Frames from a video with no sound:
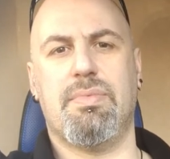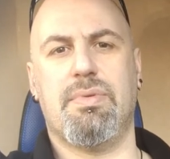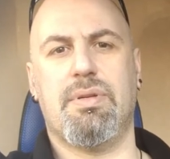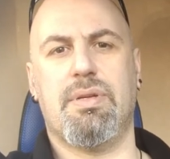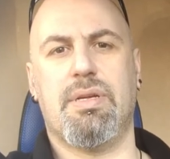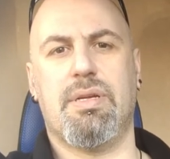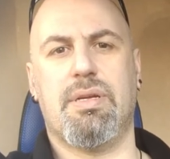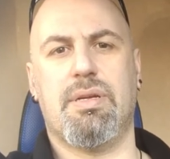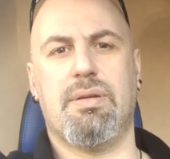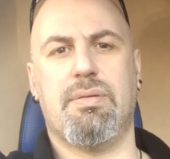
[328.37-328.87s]

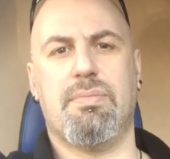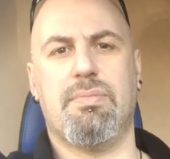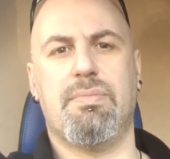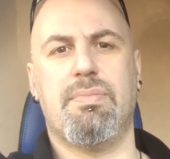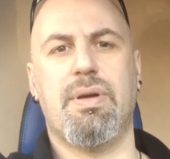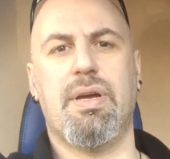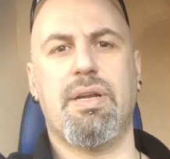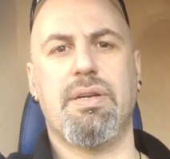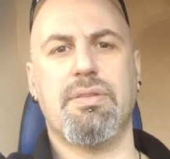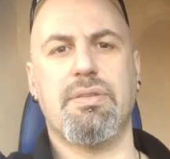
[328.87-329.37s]

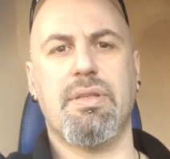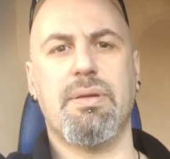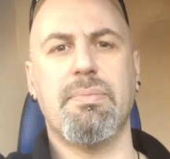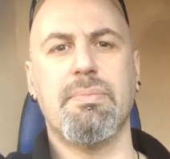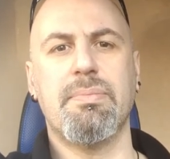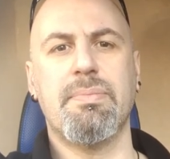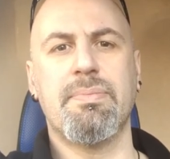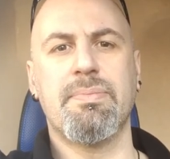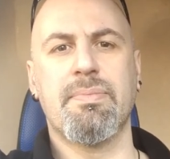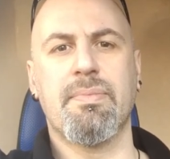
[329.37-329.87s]
burn
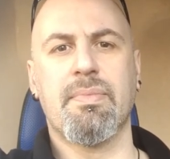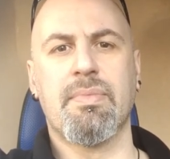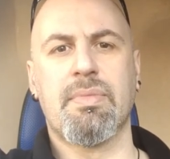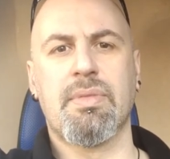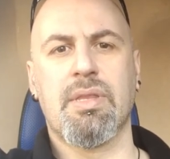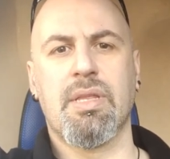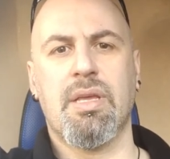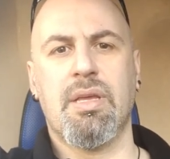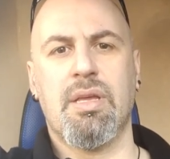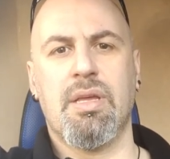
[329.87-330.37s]
them.
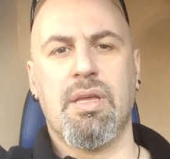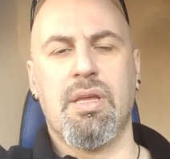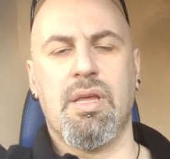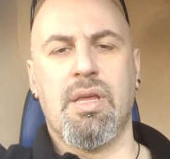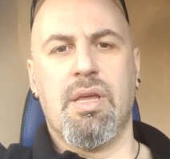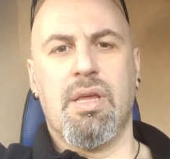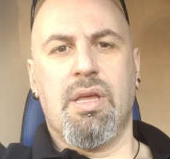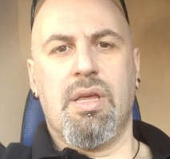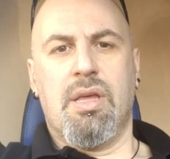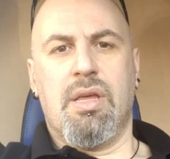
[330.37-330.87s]

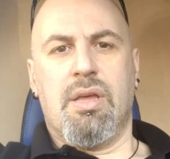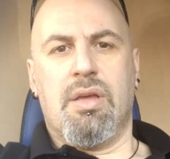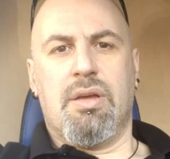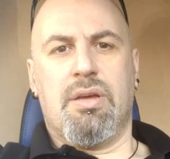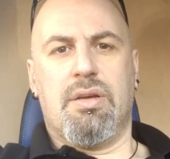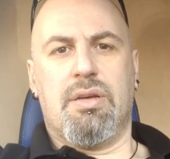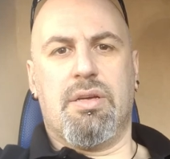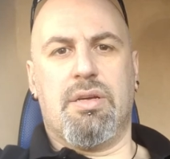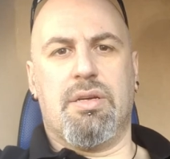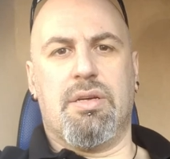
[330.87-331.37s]

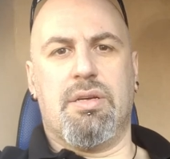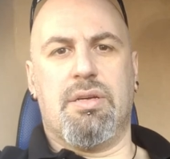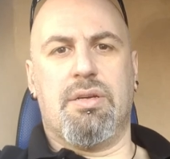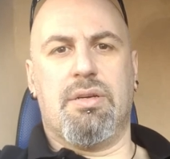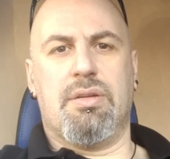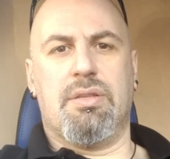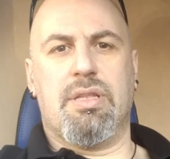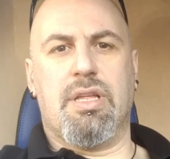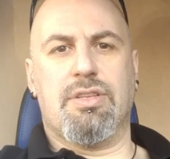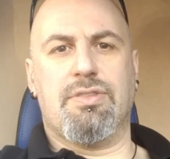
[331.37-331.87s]

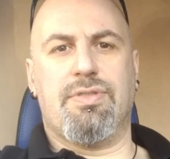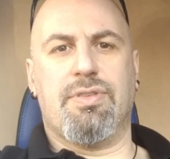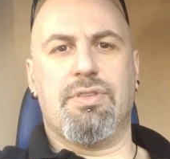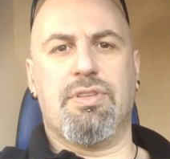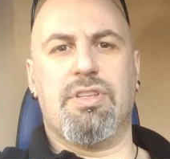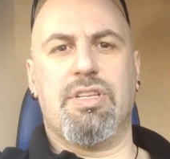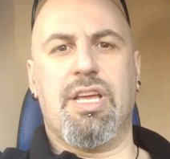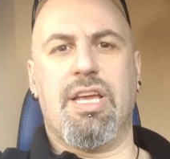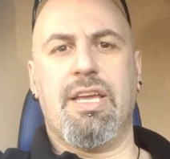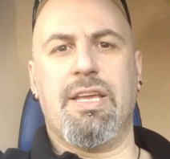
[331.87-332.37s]
That's for
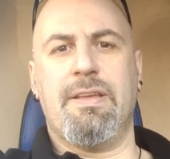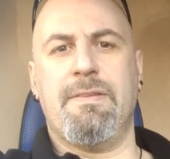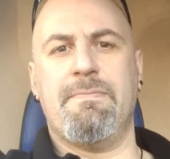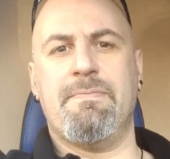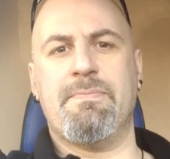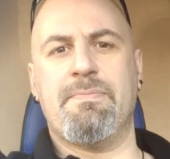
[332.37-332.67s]
today.